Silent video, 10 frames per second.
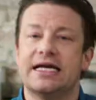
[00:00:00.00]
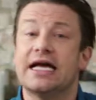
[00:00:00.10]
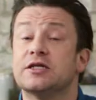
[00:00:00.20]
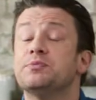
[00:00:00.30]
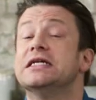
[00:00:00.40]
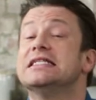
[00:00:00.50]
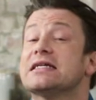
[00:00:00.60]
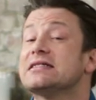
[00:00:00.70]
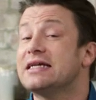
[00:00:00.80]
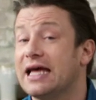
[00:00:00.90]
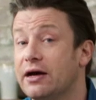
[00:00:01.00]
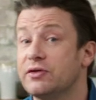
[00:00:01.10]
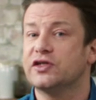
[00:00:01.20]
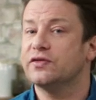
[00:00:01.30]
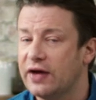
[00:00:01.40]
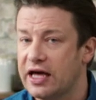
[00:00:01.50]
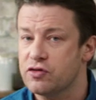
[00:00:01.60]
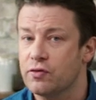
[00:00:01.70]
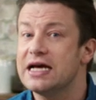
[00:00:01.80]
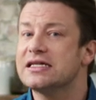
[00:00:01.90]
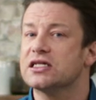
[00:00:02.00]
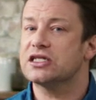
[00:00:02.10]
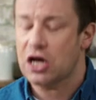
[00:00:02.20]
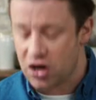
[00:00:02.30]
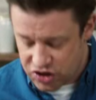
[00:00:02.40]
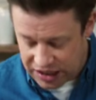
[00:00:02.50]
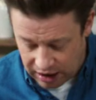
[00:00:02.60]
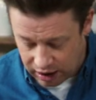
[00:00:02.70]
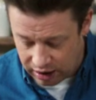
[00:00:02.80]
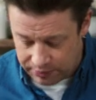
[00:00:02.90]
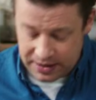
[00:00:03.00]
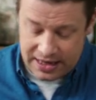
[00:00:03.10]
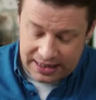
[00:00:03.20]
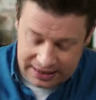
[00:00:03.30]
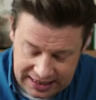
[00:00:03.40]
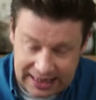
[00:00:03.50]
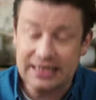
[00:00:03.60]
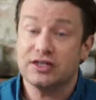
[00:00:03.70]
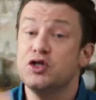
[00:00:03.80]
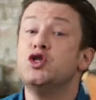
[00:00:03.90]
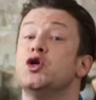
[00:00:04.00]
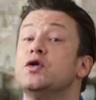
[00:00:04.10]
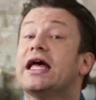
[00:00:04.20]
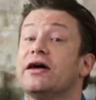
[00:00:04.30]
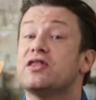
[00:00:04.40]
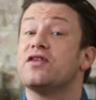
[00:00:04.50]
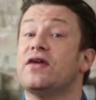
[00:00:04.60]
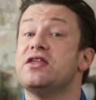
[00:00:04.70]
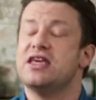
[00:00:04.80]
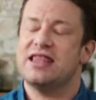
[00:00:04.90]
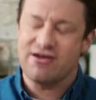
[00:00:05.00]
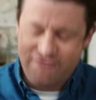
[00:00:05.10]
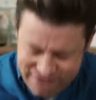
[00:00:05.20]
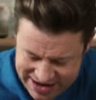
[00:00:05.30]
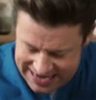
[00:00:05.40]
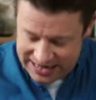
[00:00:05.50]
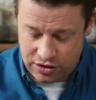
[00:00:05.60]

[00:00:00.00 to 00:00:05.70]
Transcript: yes, but it doesn't count as a veg, right? It's a starchy carb. These do count as a veggie. They're really